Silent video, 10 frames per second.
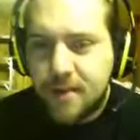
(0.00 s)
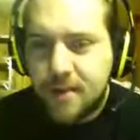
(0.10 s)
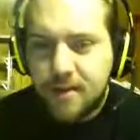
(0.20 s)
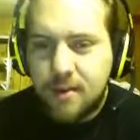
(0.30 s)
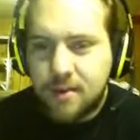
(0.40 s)

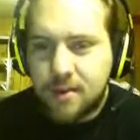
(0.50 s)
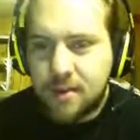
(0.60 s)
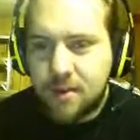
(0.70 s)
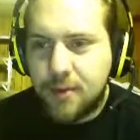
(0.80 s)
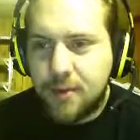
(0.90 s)
Which I don't know
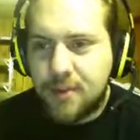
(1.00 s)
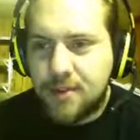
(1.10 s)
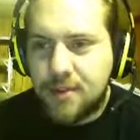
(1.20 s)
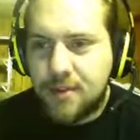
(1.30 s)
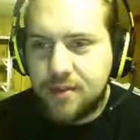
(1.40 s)
when they're,
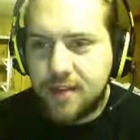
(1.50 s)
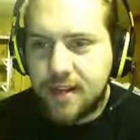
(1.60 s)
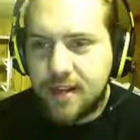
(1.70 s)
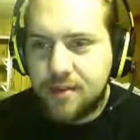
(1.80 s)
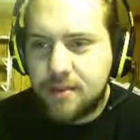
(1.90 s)
who they're sending
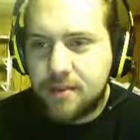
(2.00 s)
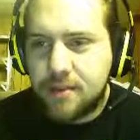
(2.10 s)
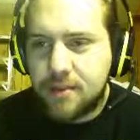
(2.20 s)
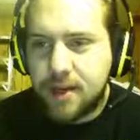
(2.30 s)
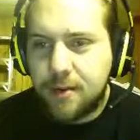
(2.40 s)
out, so I'm going to
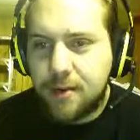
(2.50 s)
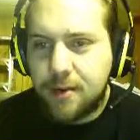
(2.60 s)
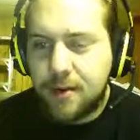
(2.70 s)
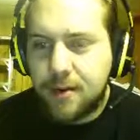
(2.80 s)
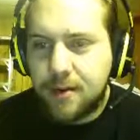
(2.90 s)
bring out Koryu,
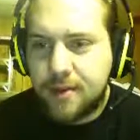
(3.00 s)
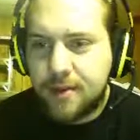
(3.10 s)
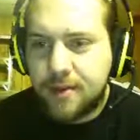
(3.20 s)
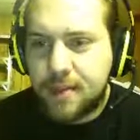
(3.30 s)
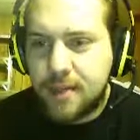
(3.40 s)
and I'm, I'm
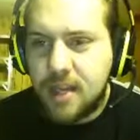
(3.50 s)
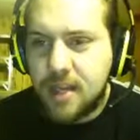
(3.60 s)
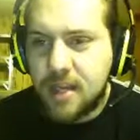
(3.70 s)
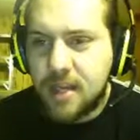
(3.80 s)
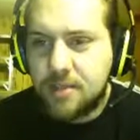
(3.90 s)
going to keep
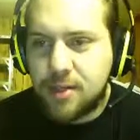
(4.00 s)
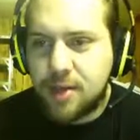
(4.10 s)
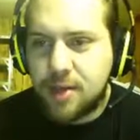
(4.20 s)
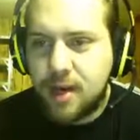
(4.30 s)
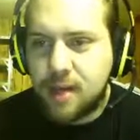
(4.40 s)
EXP share on
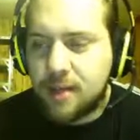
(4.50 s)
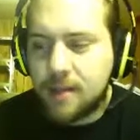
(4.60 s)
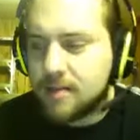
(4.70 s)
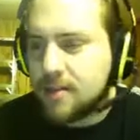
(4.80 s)
comics.